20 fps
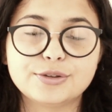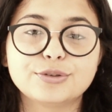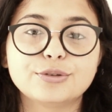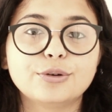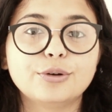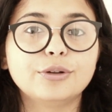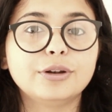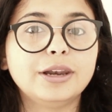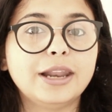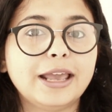
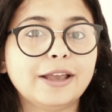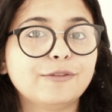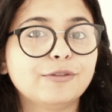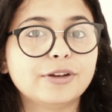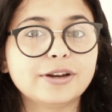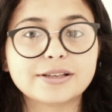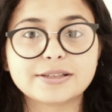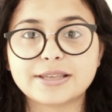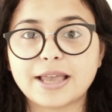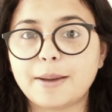So like
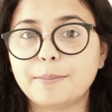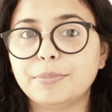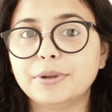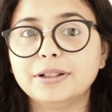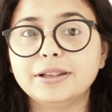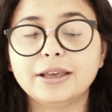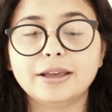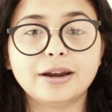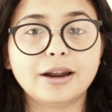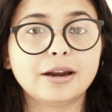for
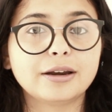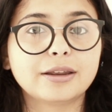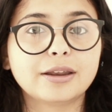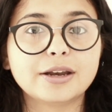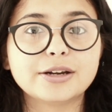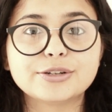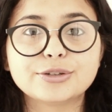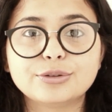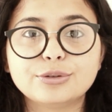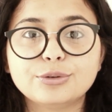example, there are
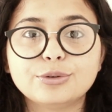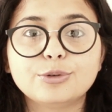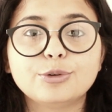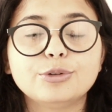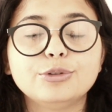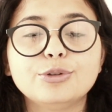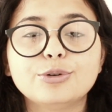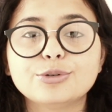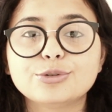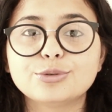kids
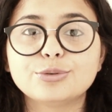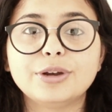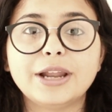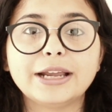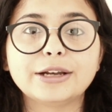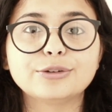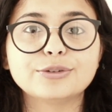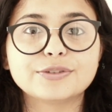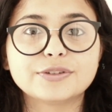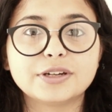those who
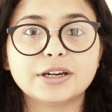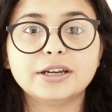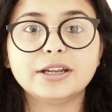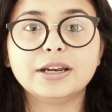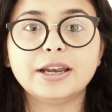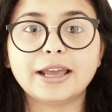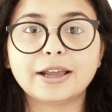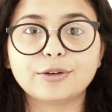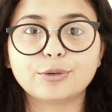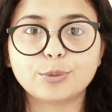like to
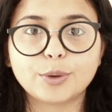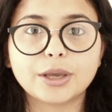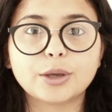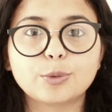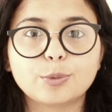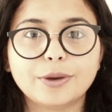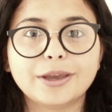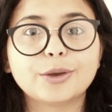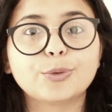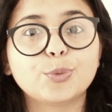study like
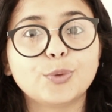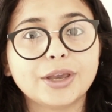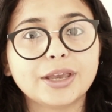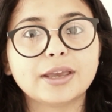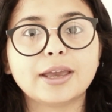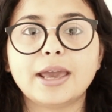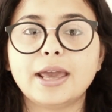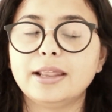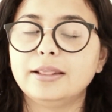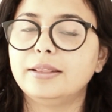
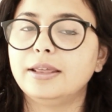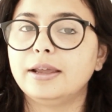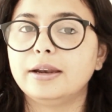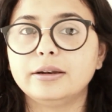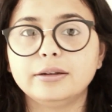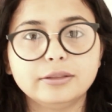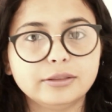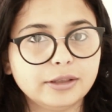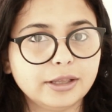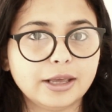quick, and
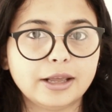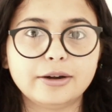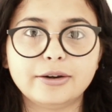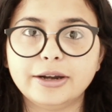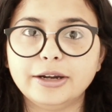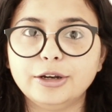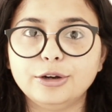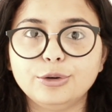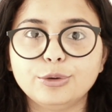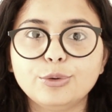then they are
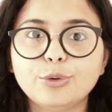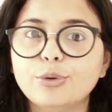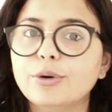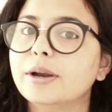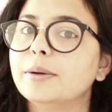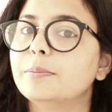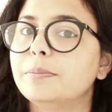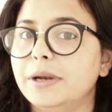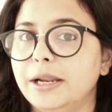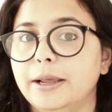ready to go
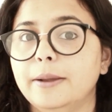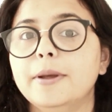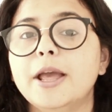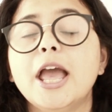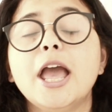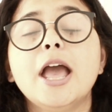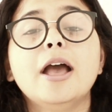and play.